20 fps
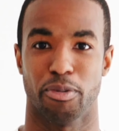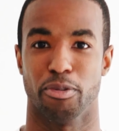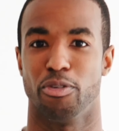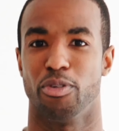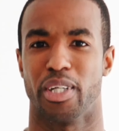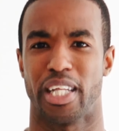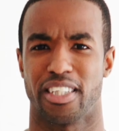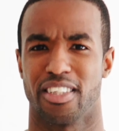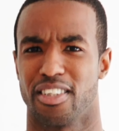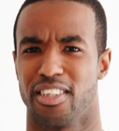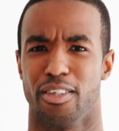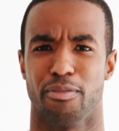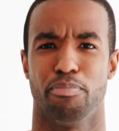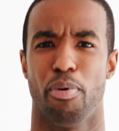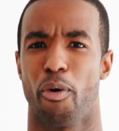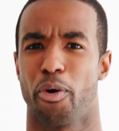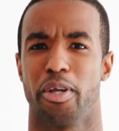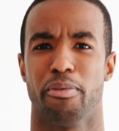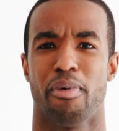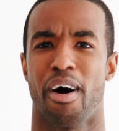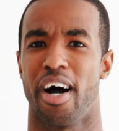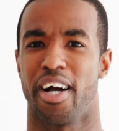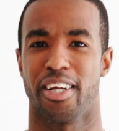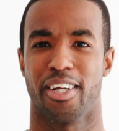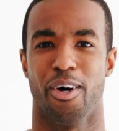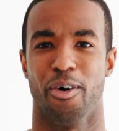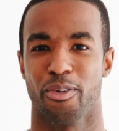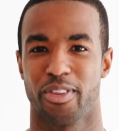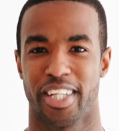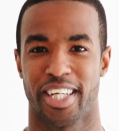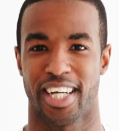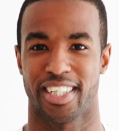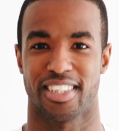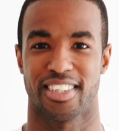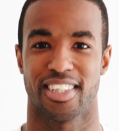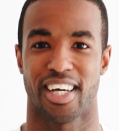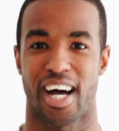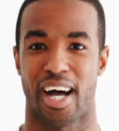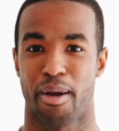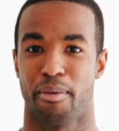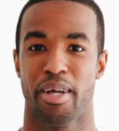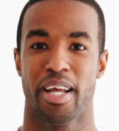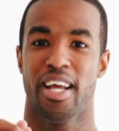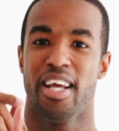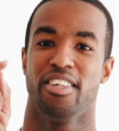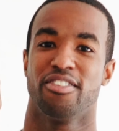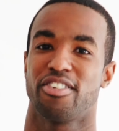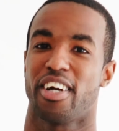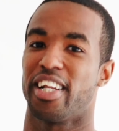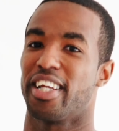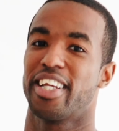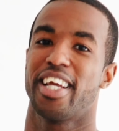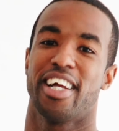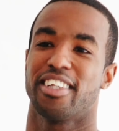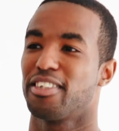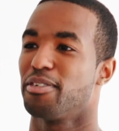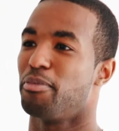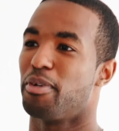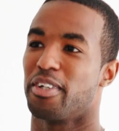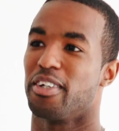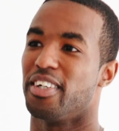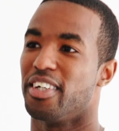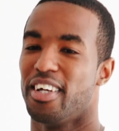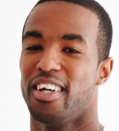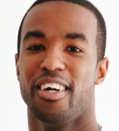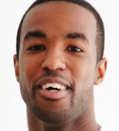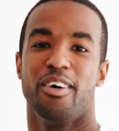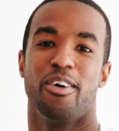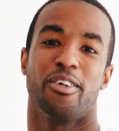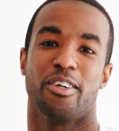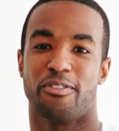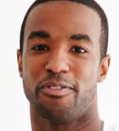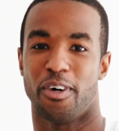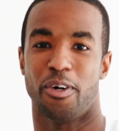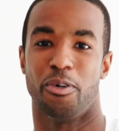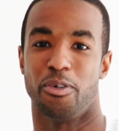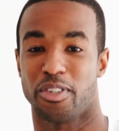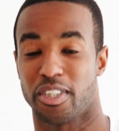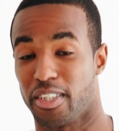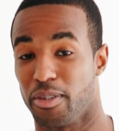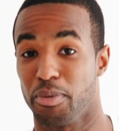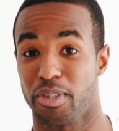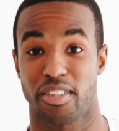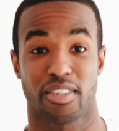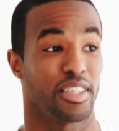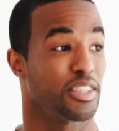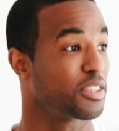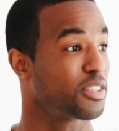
we was doing like this uh, Pokemon Go thing at the time, trying to catch them on the on the phones. It was